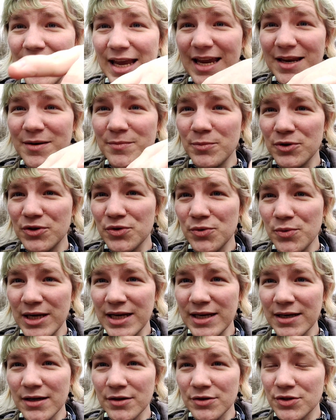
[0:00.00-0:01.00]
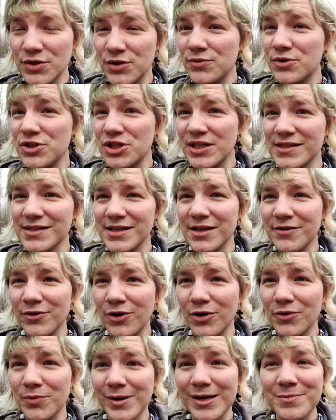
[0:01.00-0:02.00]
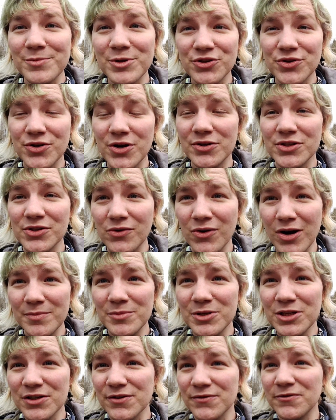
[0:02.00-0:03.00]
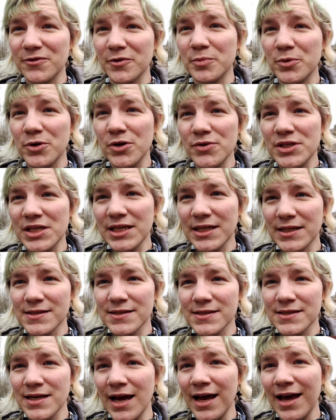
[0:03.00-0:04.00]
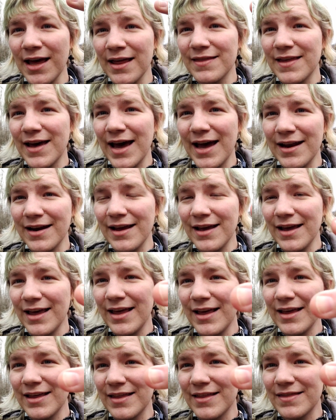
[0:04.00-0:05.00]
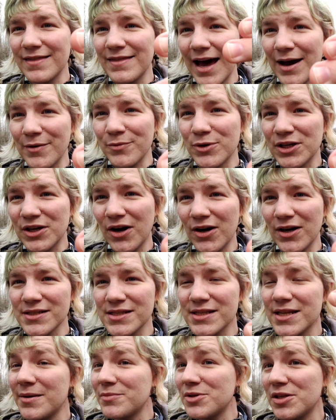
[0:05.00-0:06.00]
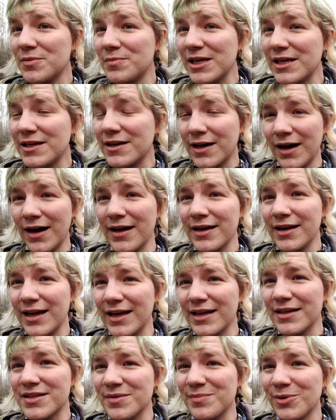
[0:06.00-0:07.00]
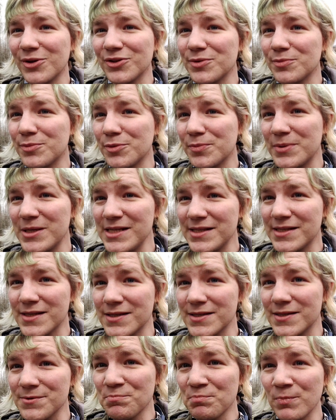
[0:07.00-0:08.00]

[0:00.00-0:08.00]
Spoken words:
in between 2 genes that have already been transcribed into full proteins, that would cause them to be cut into multiple pieces.